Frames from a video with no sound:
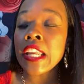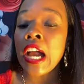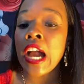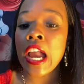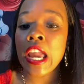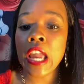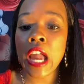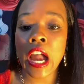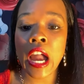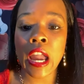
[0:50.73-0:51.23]
i
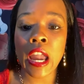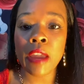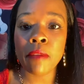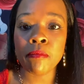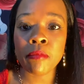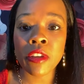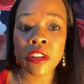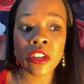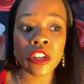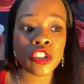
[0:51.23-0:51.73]
i'm
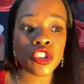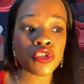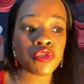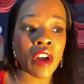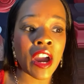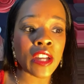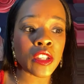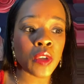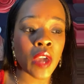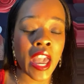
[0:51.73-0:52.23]
gonna
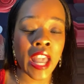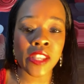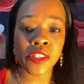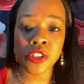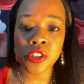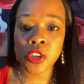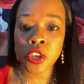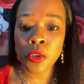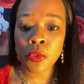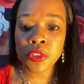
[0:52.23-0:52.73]
try to
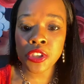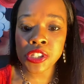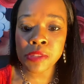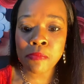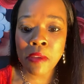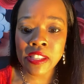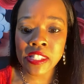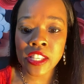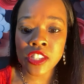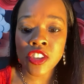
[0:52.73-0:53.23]
execute this
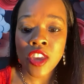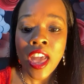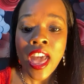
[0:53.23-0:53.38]
message